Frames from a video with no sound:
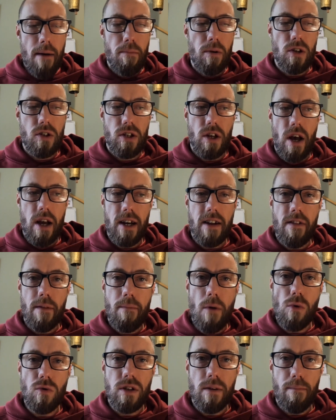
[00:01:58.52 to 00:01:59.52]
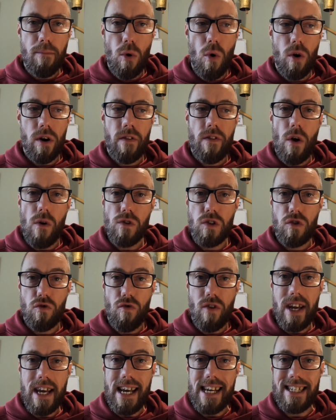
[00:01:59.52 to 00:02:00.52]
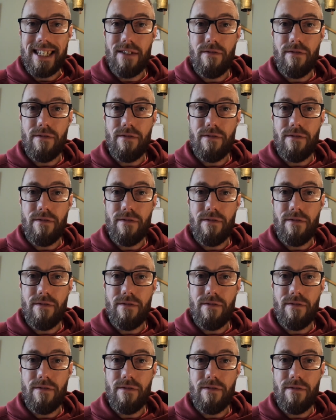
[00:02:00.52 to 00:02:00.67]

but certainly the most important of those three is